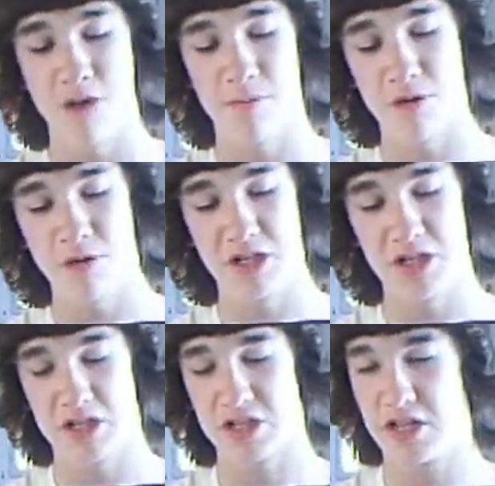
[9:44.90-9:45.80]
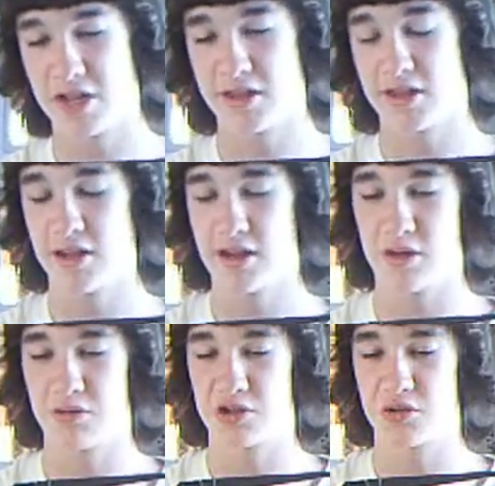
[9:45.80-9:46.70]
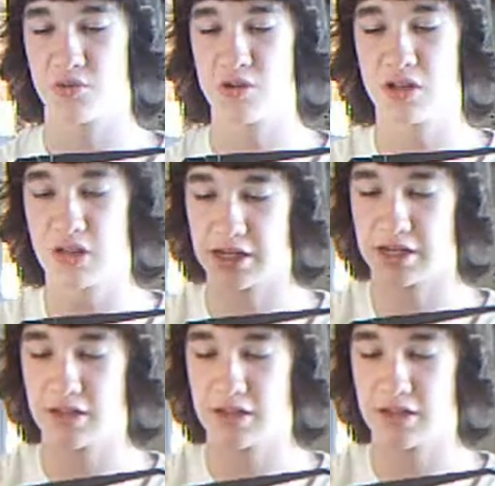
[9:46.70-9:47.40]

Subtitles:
Blow release does nothing. I wish it would. Like,